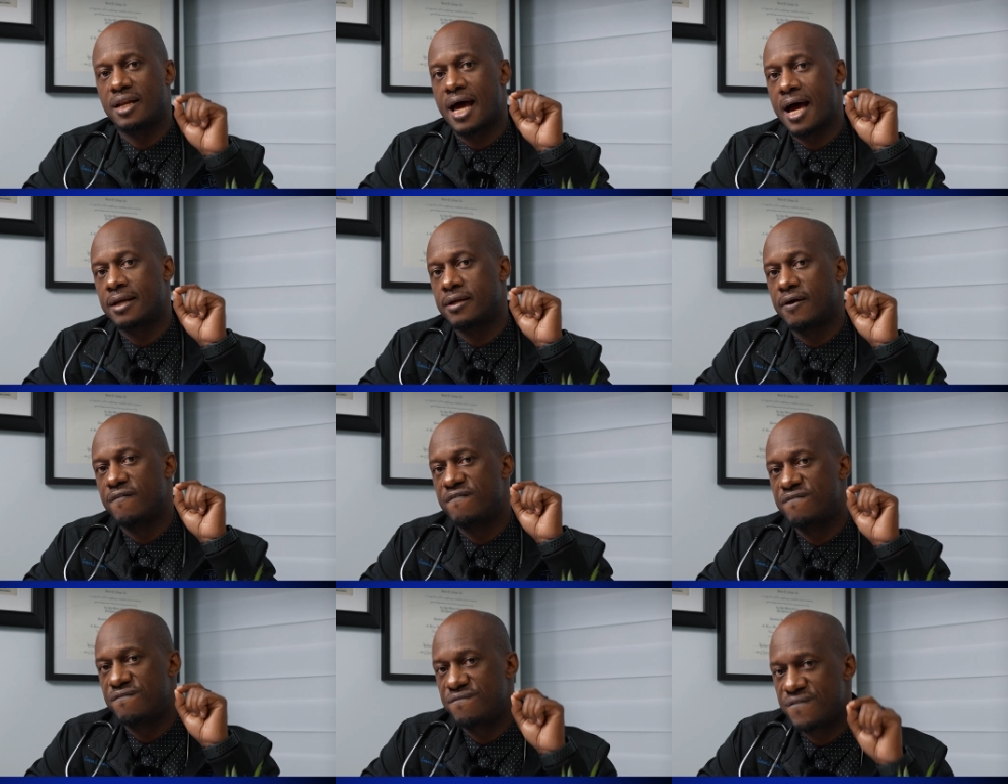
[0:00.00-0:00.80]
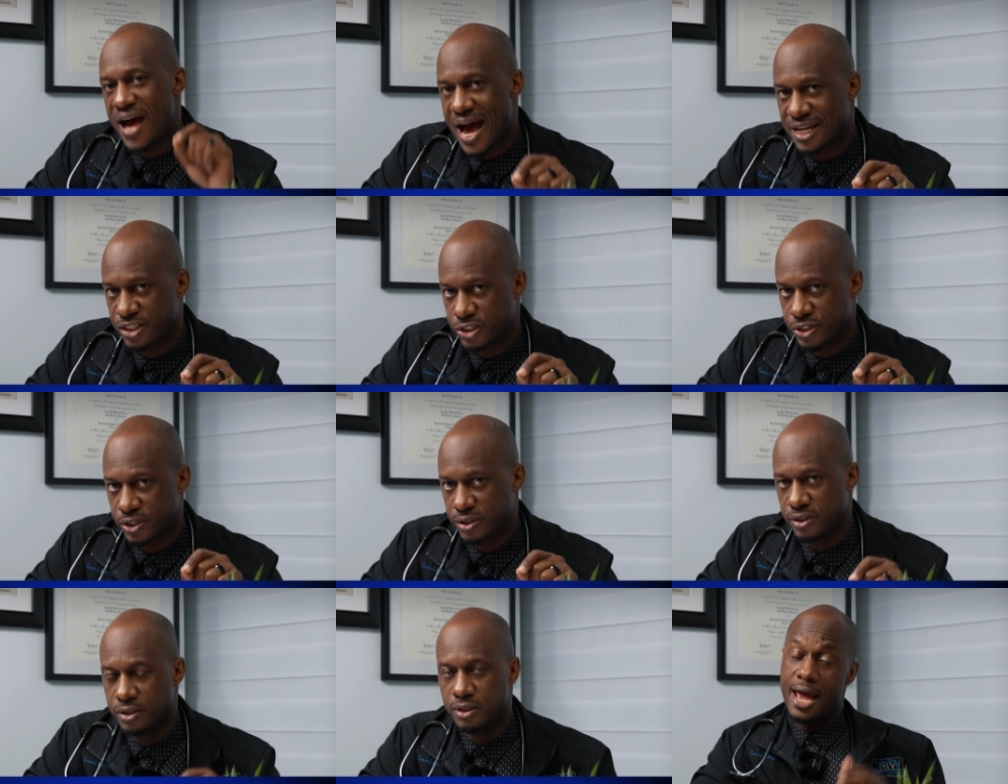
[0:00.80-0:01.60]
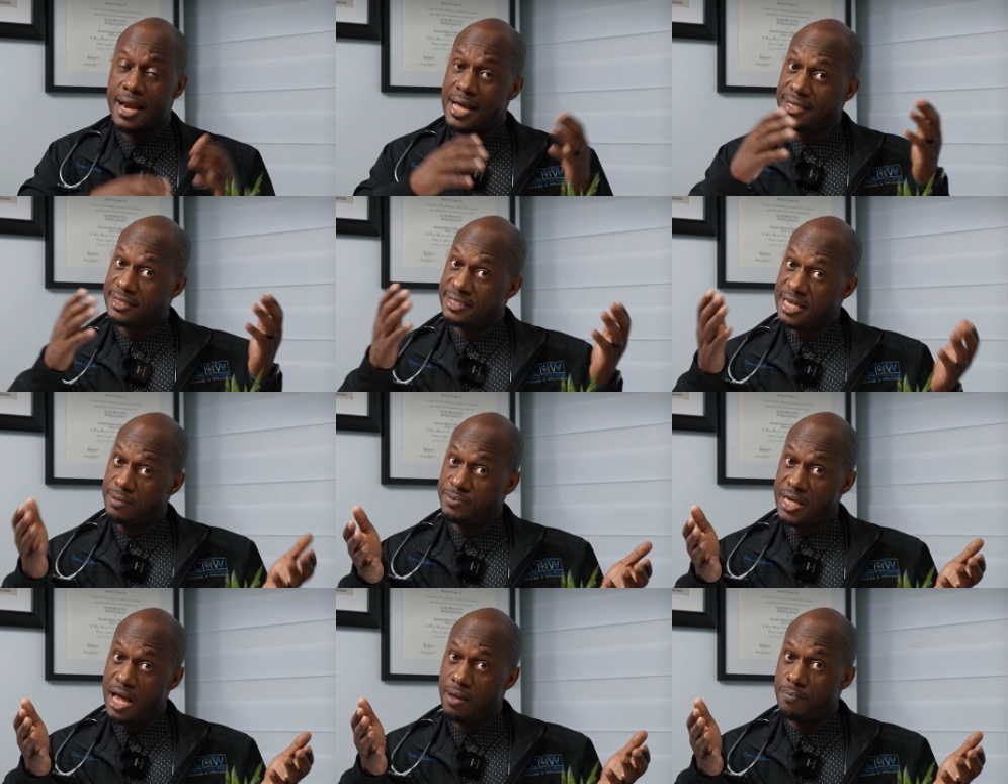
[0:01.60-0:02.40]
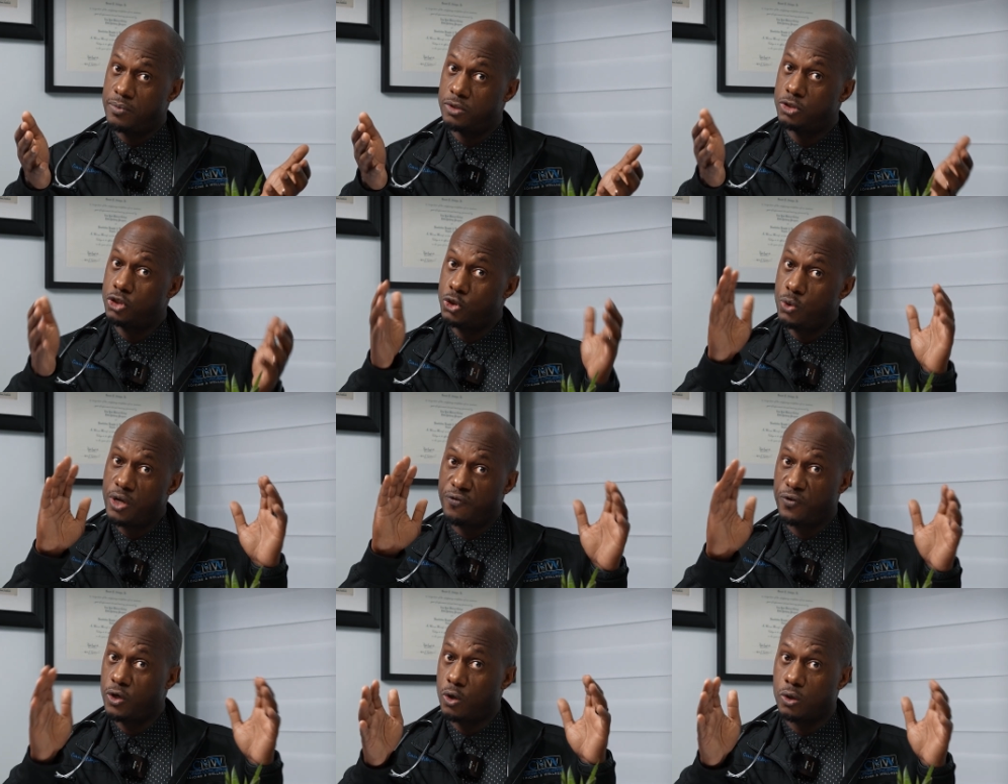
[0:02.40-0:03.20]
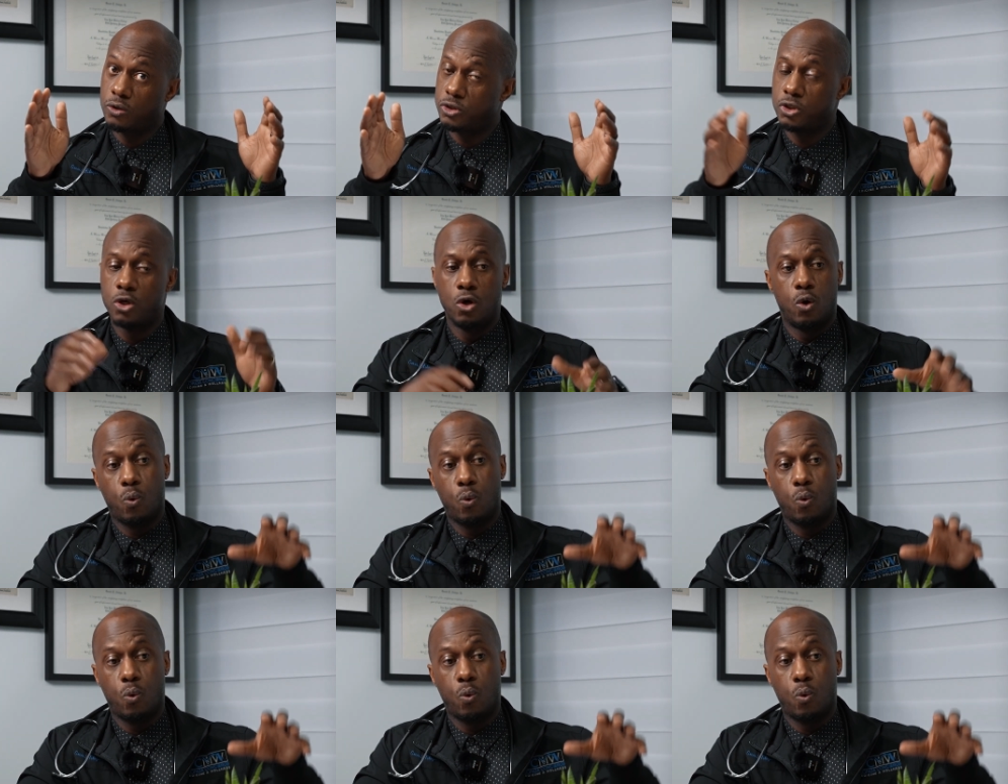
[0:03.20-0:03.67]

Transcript: lot faster. And at the same time, two different goals.